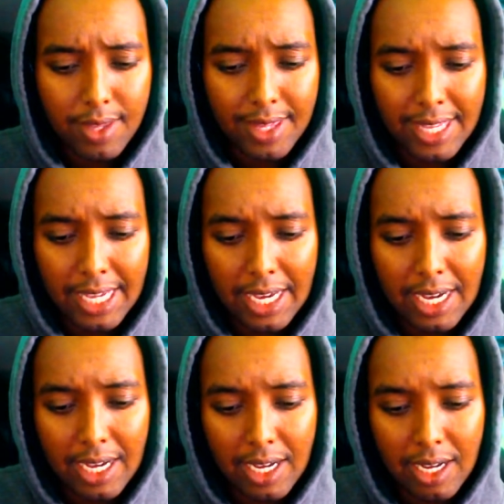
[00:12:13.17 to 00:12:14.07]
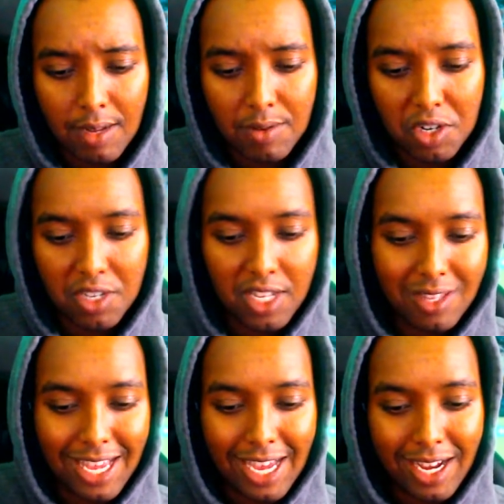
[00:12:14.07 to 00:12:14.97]
the uh, turns out
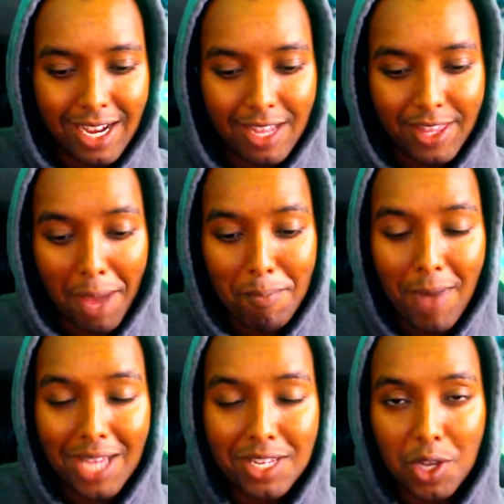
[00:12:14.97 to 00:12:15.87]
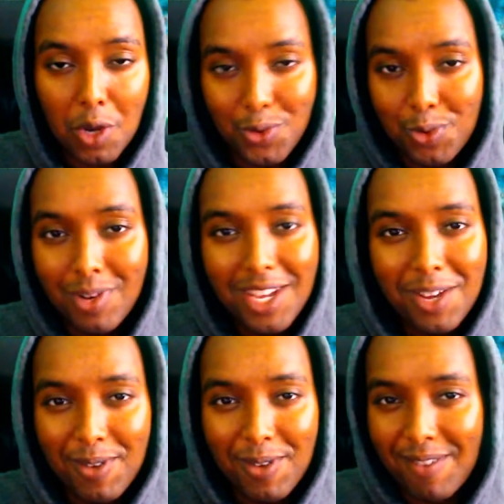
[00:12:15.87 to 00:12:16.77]
that uh, that Mosco
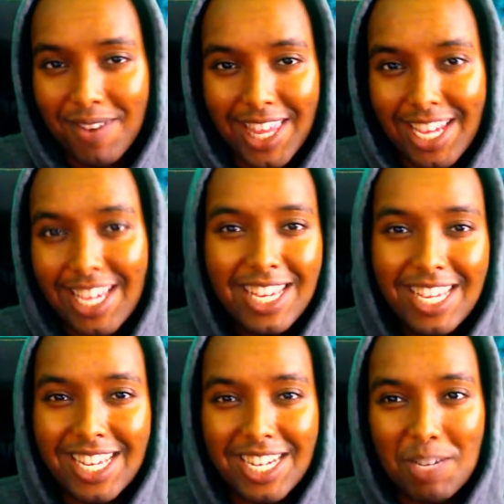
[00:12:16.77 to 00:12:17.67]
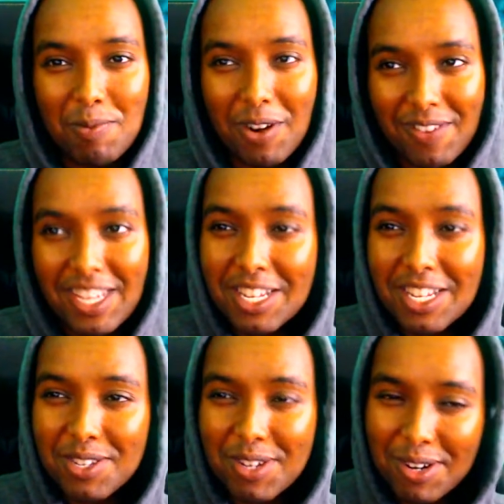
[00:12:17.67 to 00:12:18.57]
whatever thing is actually a part of Eden's
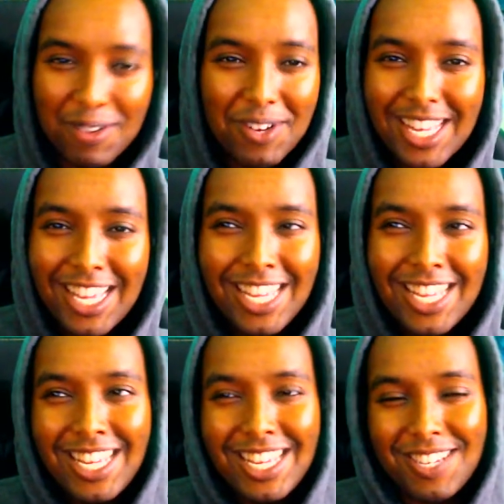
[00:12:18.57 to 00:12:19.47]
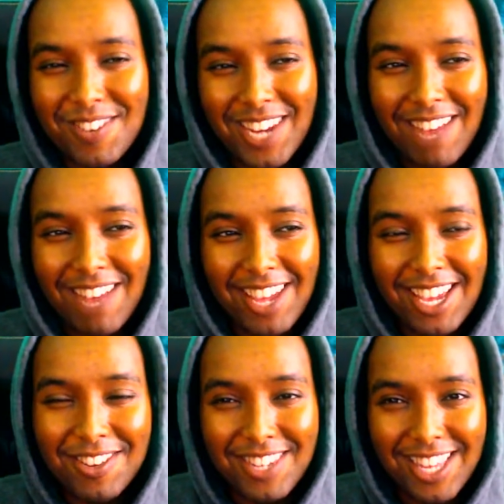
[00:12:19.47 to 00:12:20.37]
crew. So we're gonna have to get
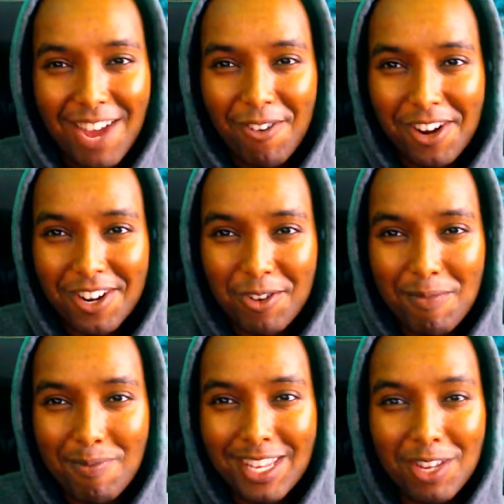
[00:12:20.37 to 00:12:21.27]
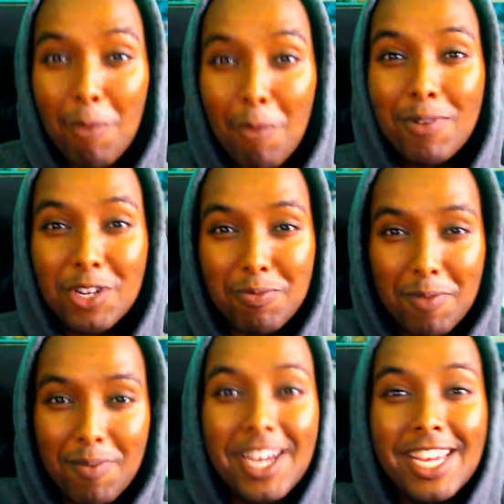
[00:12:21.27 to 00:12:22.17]
used to that weird, creepy, don't push me
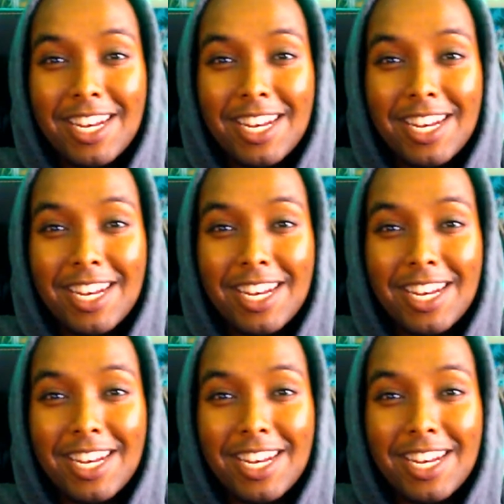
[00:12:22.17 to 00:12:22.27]
button